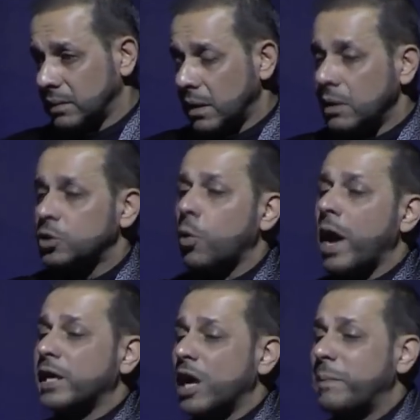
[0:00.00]
So why
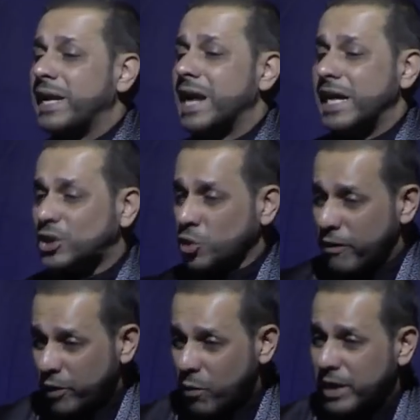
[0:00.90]
not be nice to
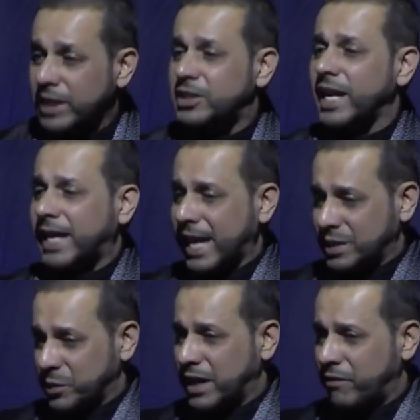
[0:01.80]
everyone and shake hands
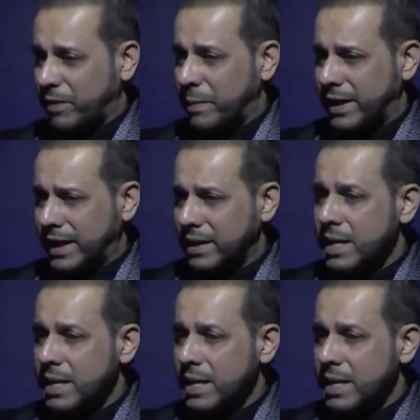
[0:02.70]
with everybody?